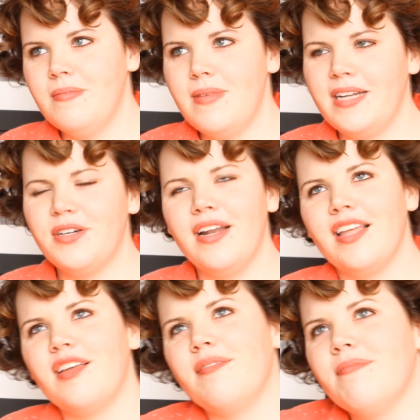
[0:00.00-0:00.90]
and I try
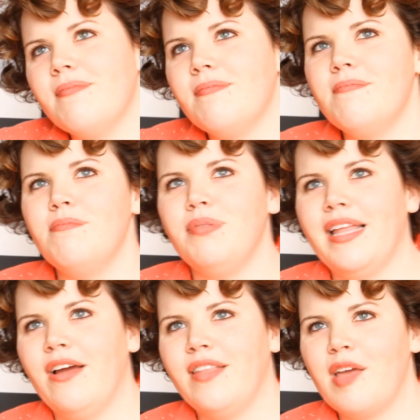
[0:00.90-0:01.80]
to like
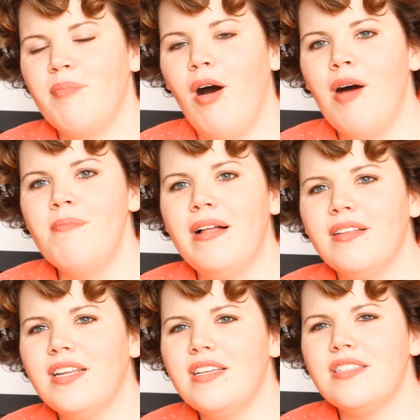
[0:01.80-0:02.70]
play on like pop
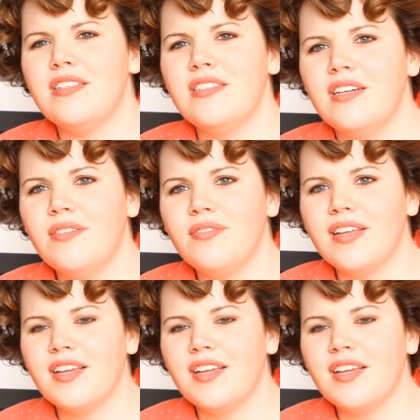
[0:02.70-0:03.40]
melodies and stuff.